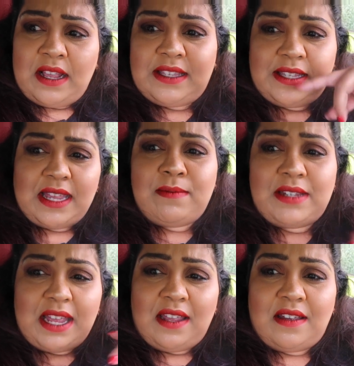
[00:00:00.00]
is the same
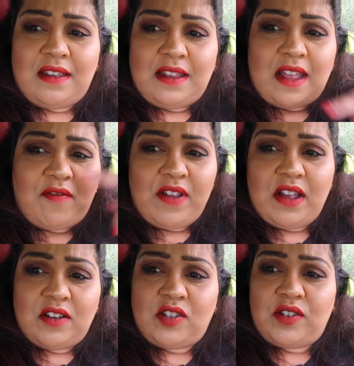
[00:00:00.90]
date in every
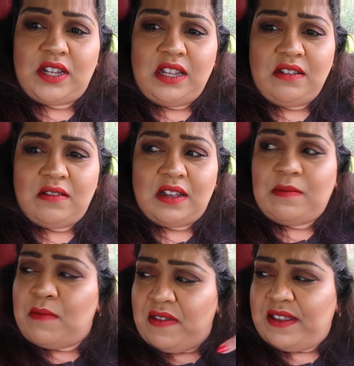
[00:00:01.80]
country
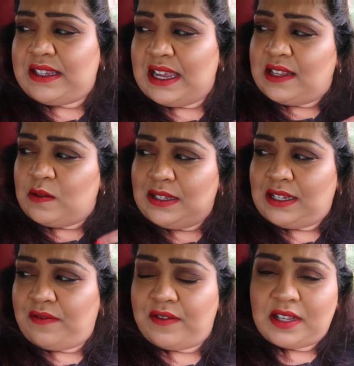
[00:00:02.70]
and Mother's Day is always
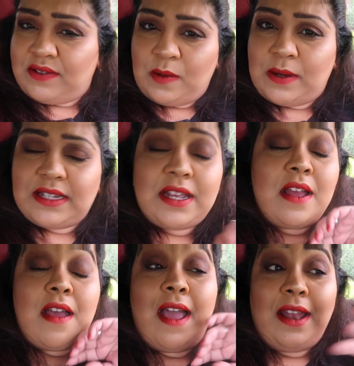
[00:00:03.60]
different. It's really weird.
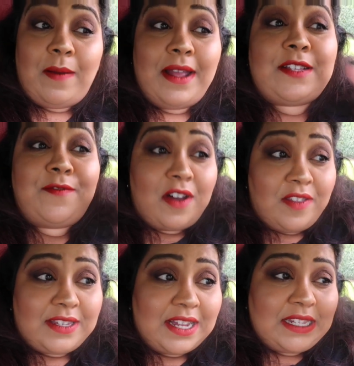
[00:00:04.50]
Anyway, it's
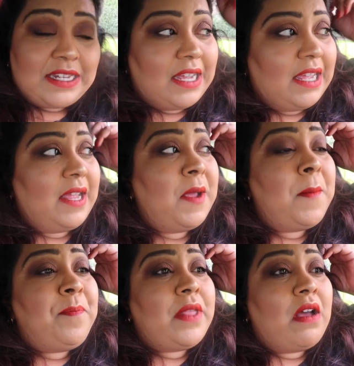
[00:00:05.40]
Father's Day today.
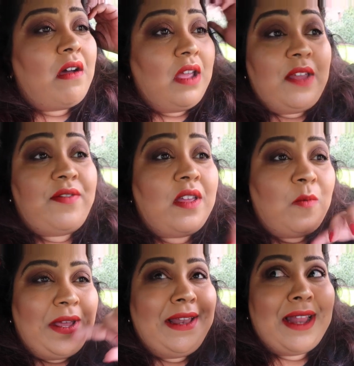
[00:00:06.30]
Even though
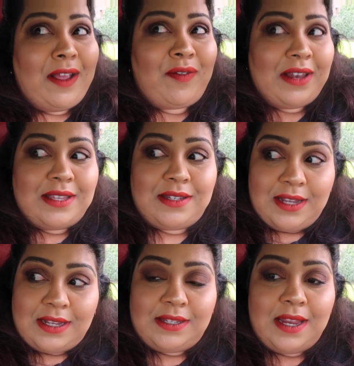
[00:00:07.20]
we left Leicester
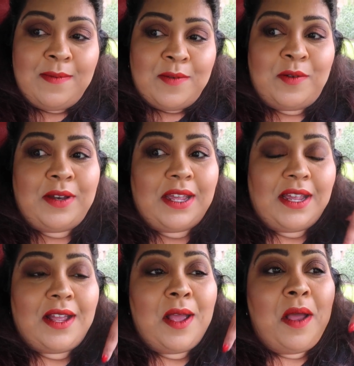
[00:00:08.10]
yesterday
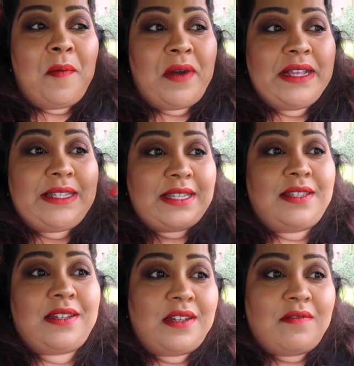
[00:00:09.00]
morning, my
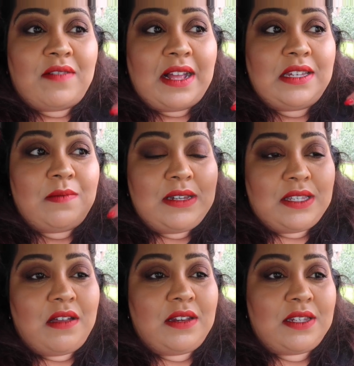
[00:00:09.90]
sister randomly
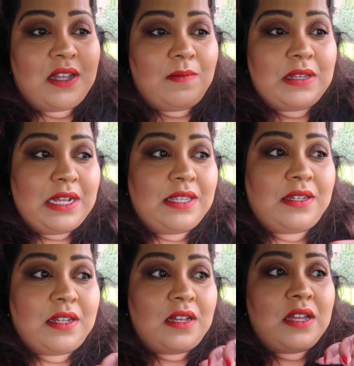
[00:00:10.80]
decided to come to
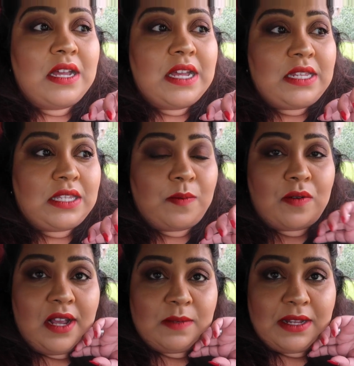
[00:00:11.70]
Leicester to
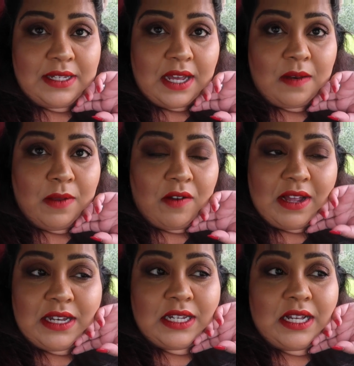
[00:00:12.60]
surprise my dad and my
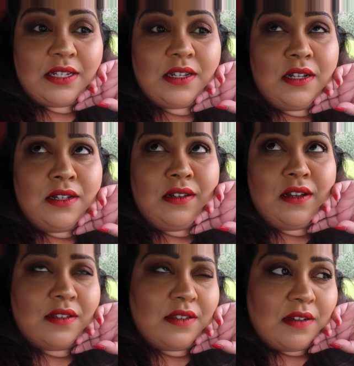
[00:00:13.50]
granddad
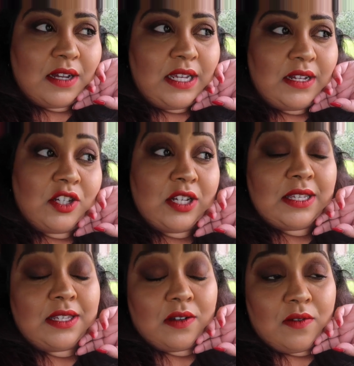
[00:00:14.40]
last night, and
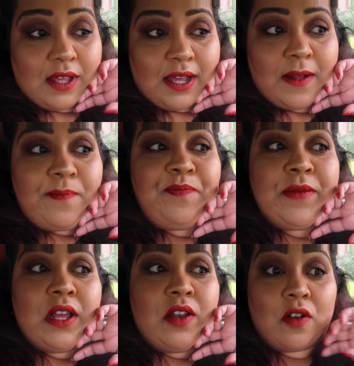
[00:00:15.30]
she's still there,
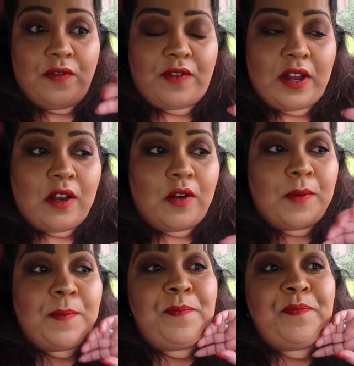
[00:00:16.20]
not for very
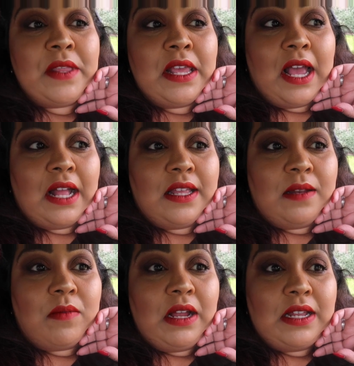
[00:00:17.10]
long. And
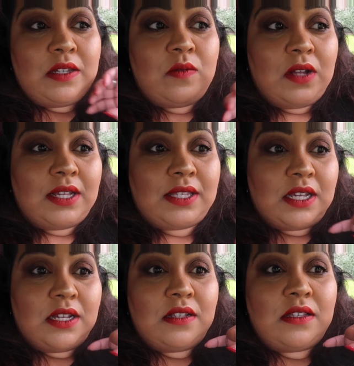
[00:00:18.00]
then my little
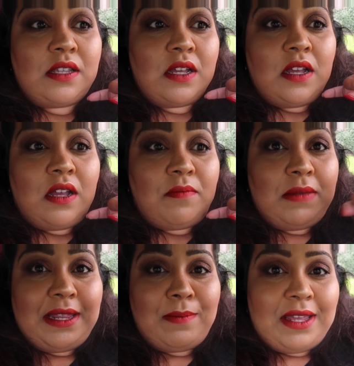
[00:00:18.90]
cousins,
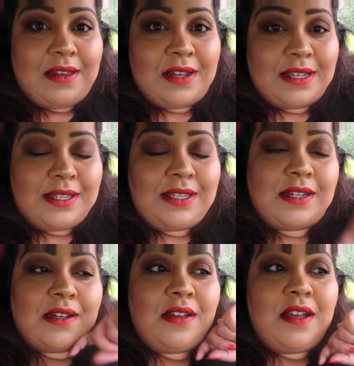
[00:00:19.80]
Minnie, me and her
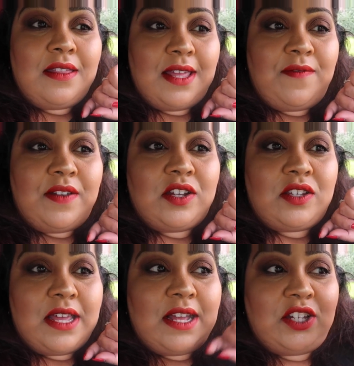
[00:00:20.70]
sister, they
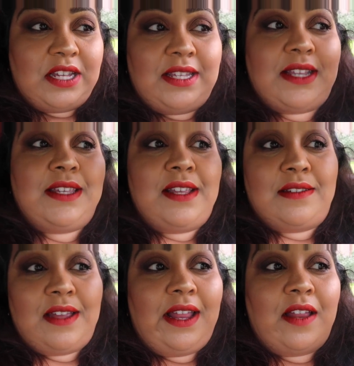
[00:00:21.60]
finished their GCSEs
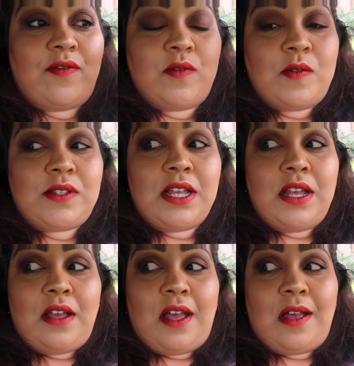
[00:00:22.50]
and A-levels
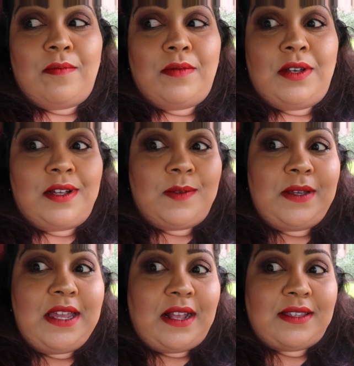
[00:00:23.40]
last
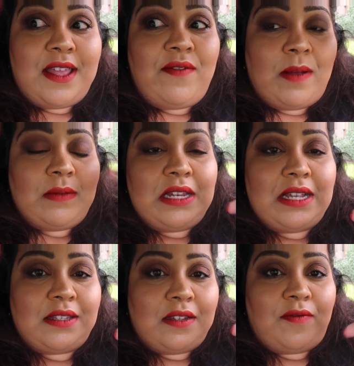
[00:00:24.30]
week, so they've come to
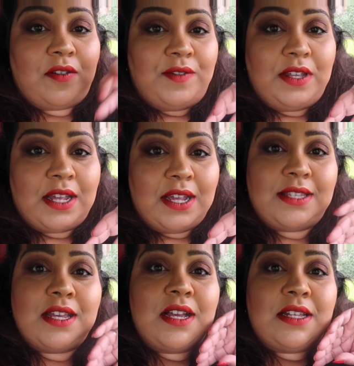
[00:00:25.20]
Leicester for a few
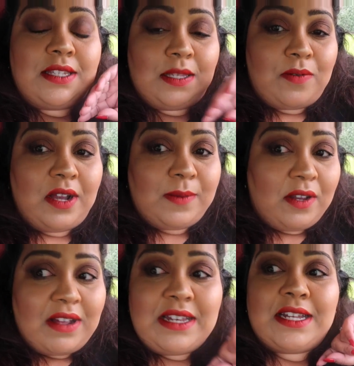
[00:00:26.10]
days to surprise my
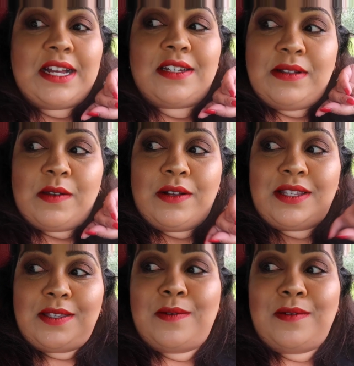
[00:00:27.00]
granddad. And so I
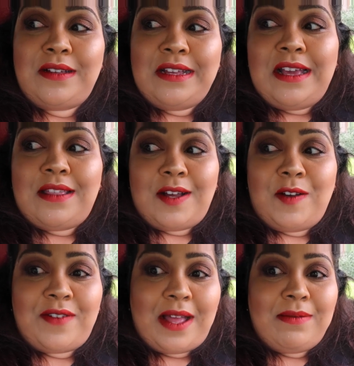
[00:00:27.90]
just thought, the
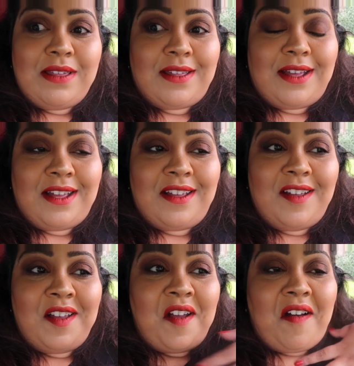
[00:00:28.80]
whole family there,
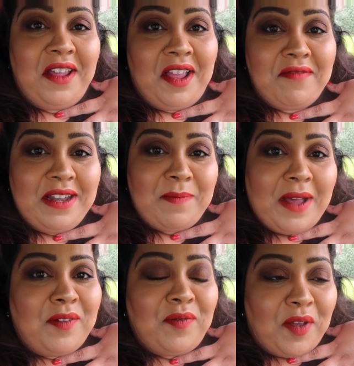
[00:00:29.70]
I get really
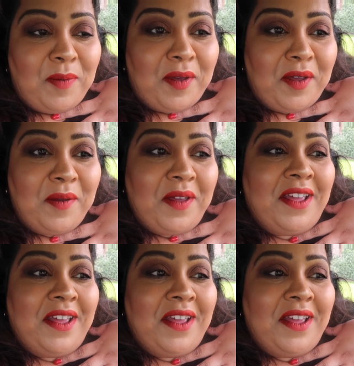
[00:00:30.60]
bad FOMO.